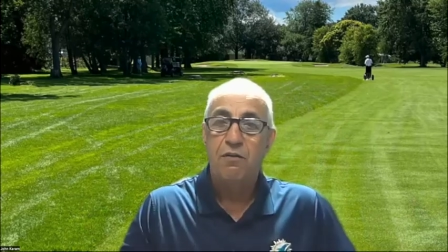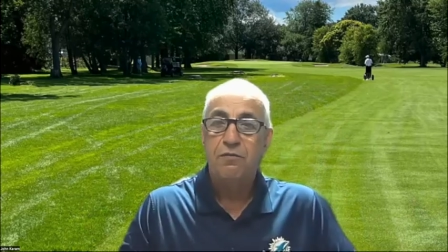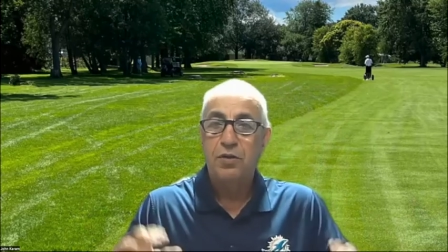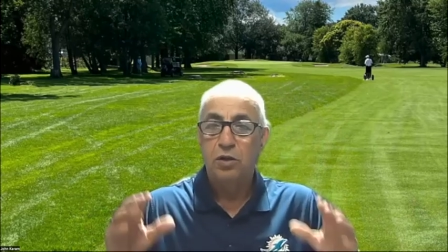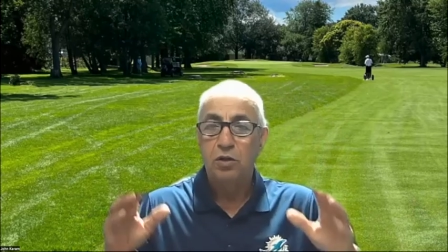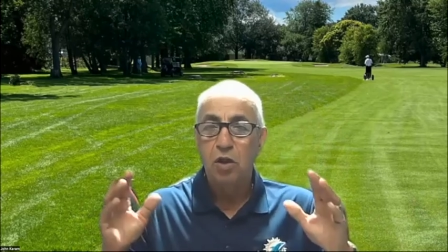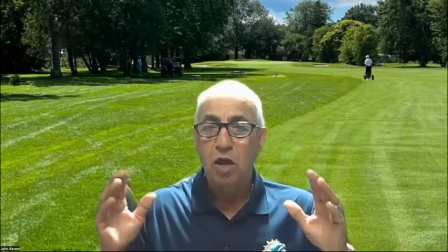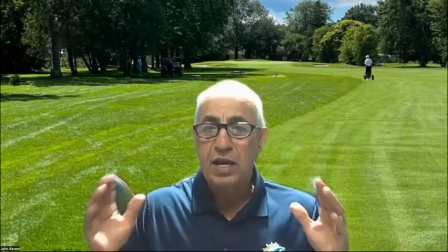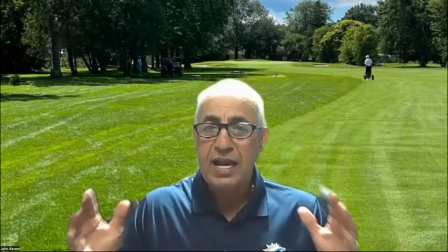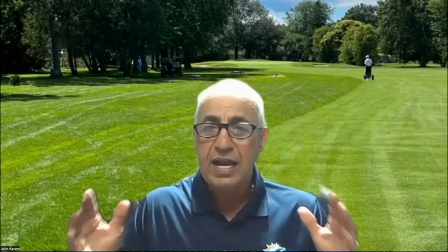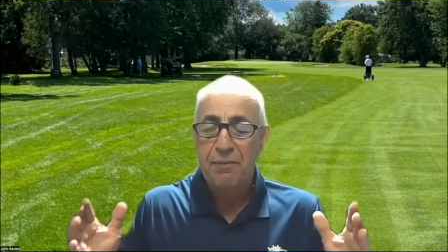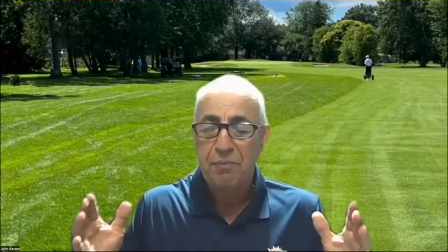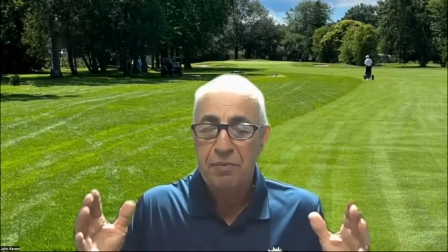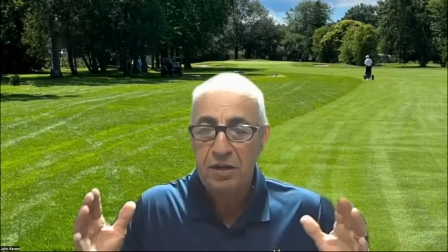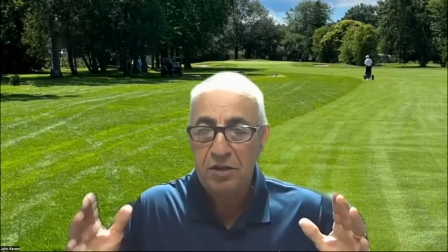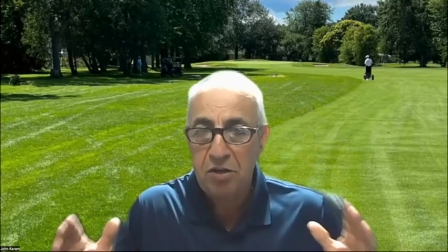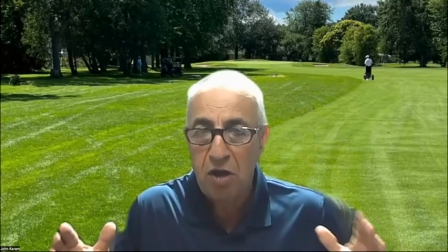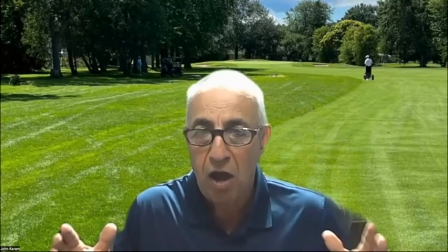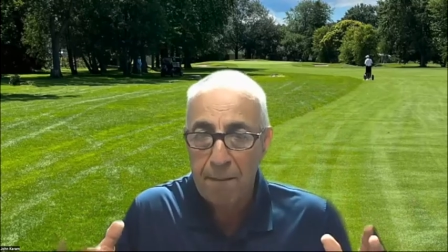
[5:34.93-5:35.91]
if you look at
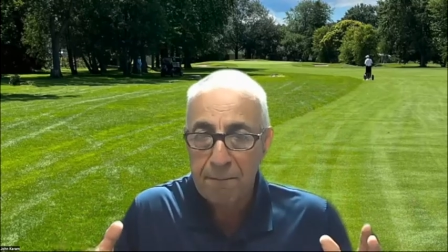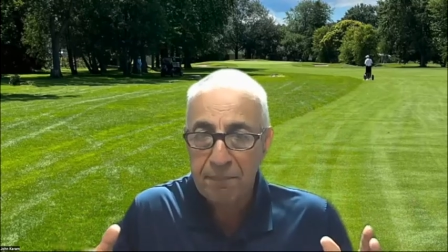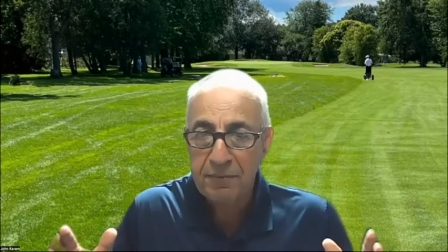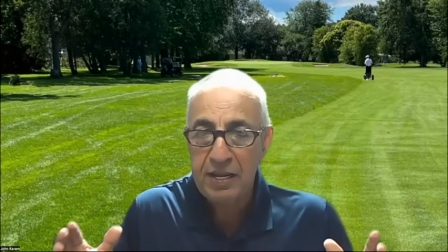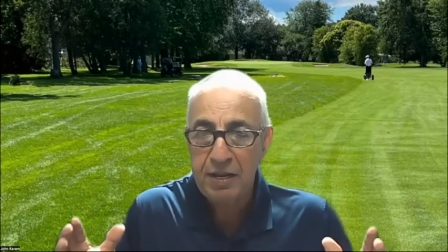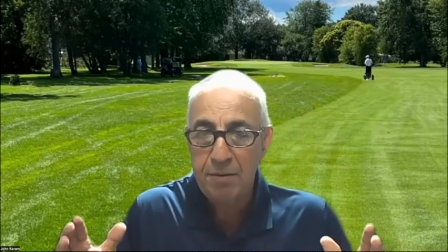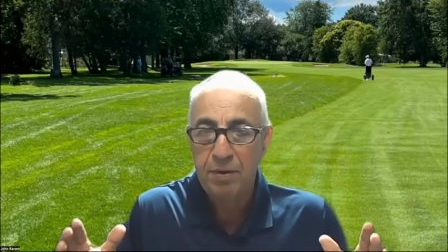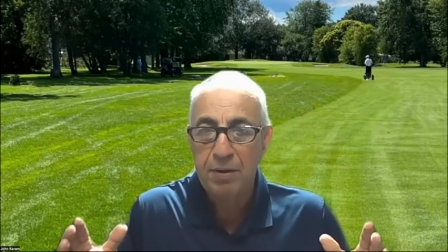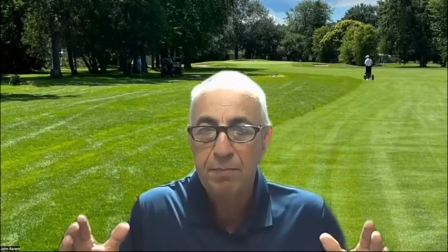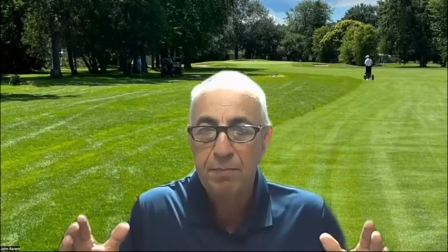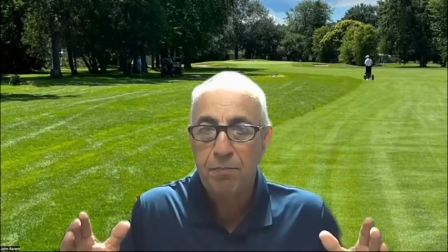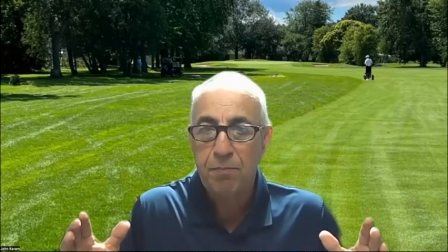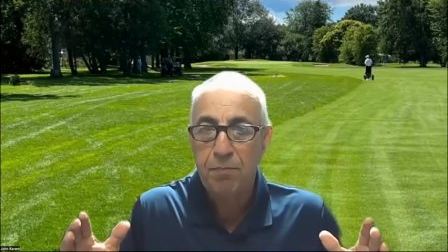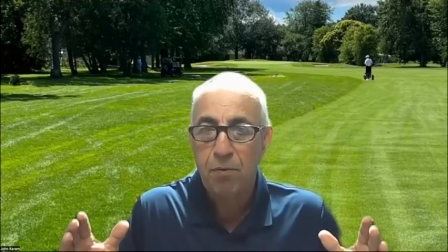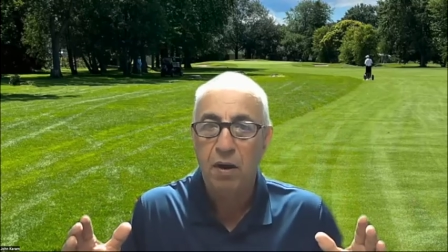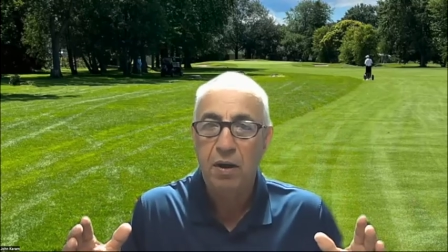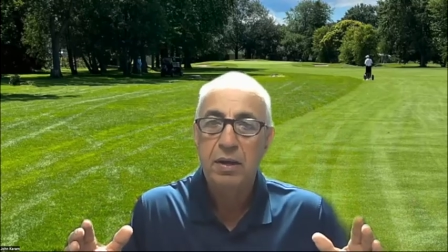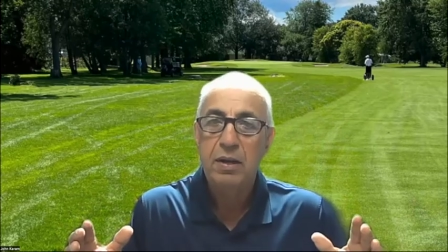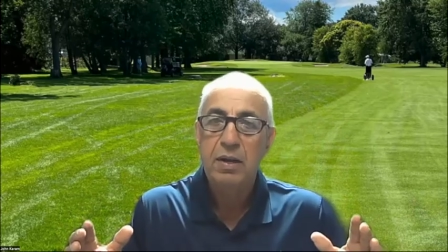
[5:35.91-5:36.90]
the top team
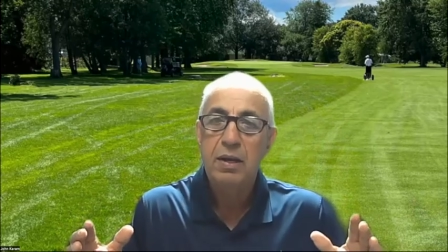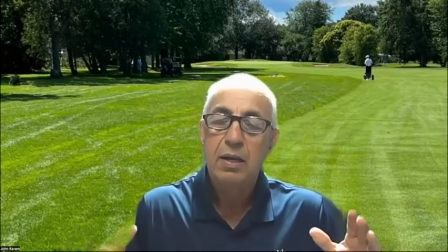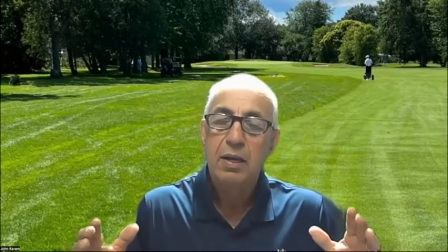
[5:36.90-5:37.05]
report,